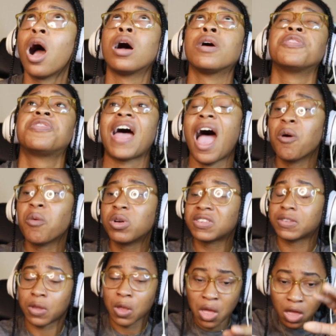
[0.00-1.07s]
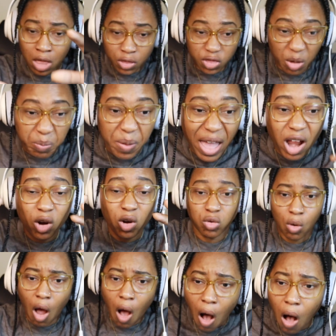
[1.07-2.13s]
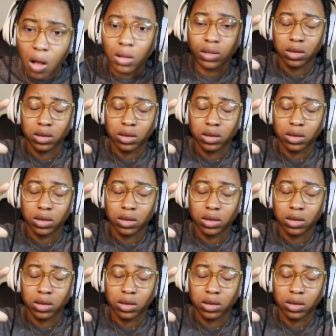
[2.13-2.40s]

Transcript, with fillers: That was the bear crawl.